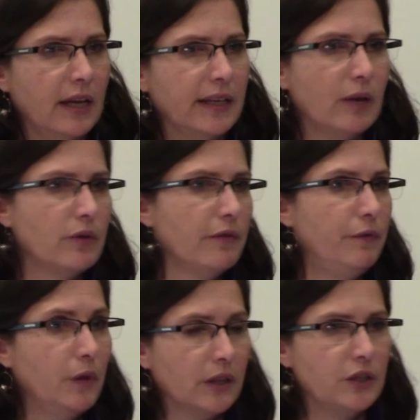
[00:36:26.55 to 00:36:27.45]
Get out in the
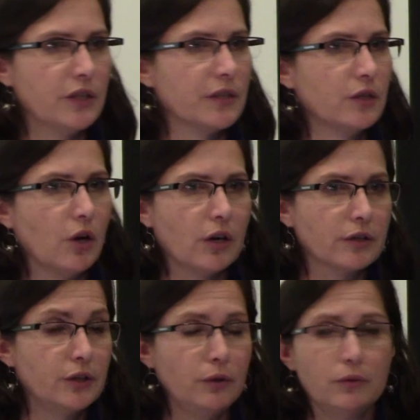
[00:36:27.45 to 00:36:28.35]
villages and
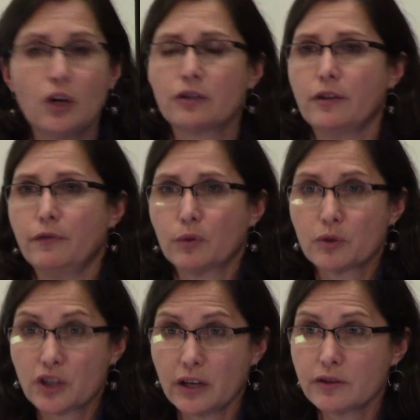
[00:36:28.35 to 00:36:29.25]
talk to the former
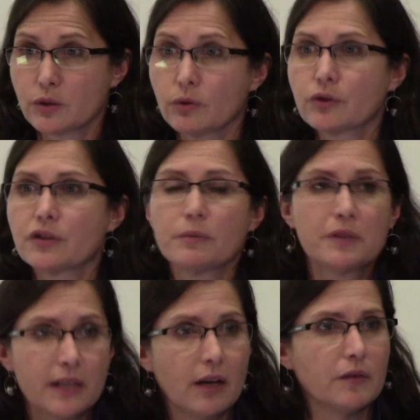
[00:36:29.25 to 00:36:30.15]
child soldiers
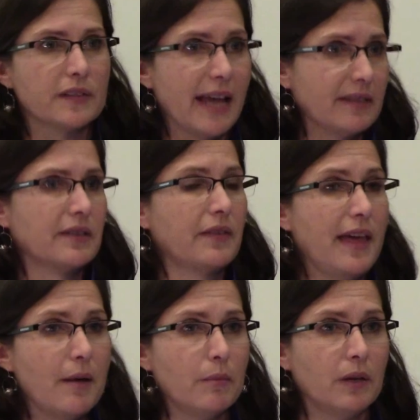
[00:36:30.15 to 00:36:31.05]
themselves. Ask
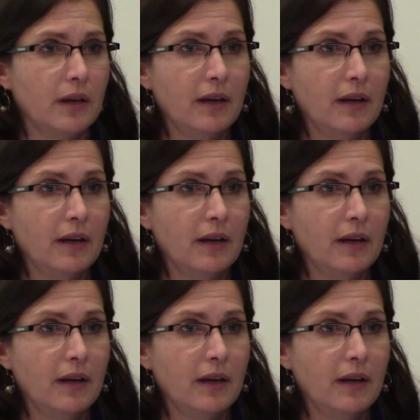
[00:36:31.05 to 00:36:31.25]
them.